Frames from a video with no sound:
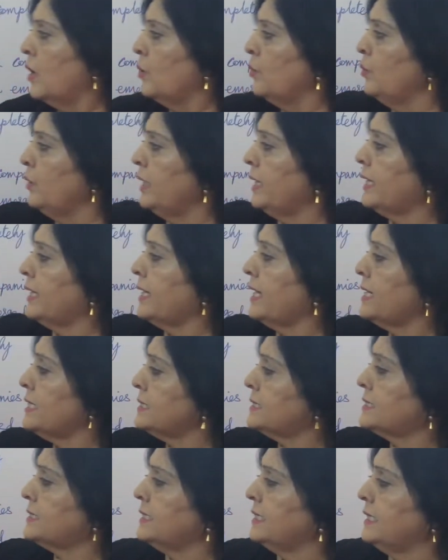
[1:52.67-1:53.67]
We can
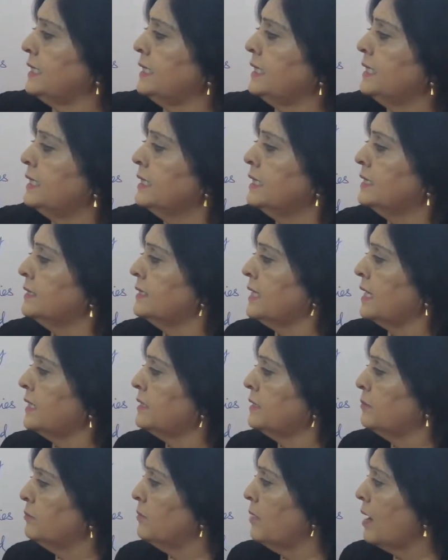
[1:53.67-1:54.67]
see that
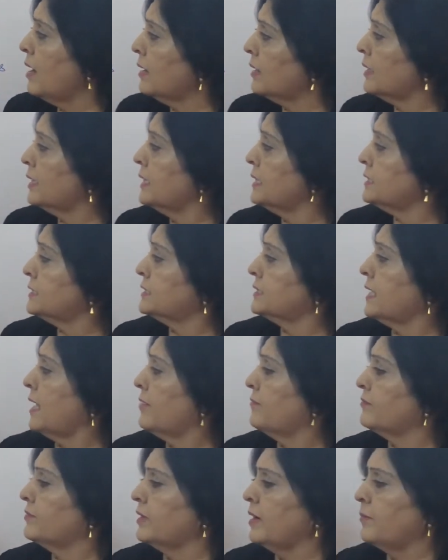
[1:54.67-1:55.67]
the markets
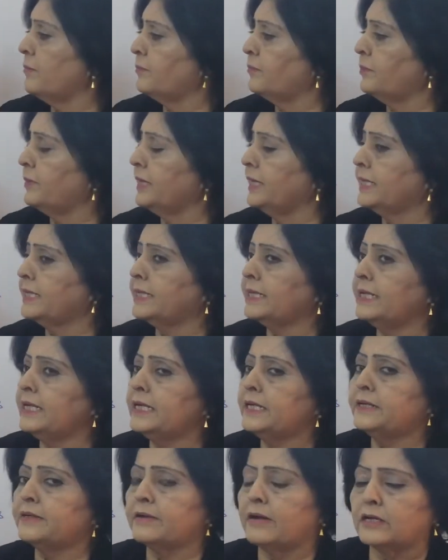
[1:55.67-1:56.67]
have
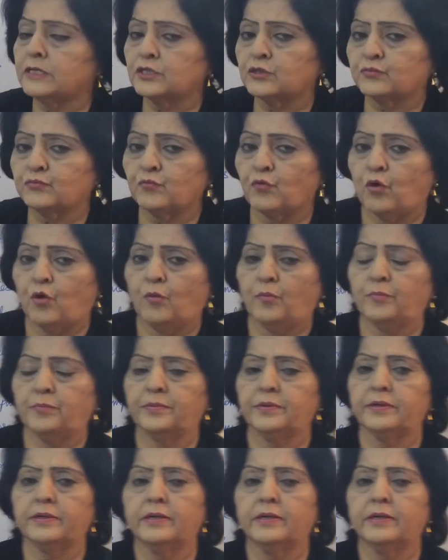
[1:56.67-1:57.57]
completely transformed.